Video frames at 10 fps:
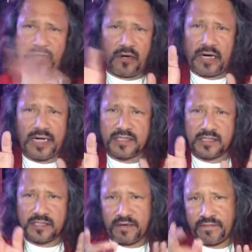all kinds
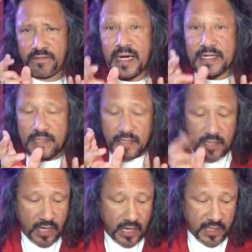of stuff. But
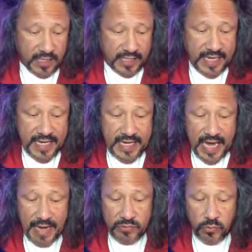the key
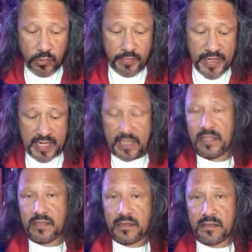games will be
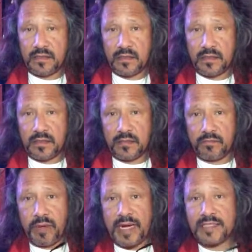
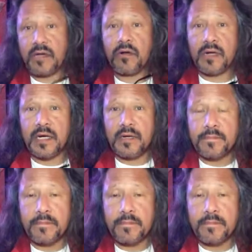Barcelona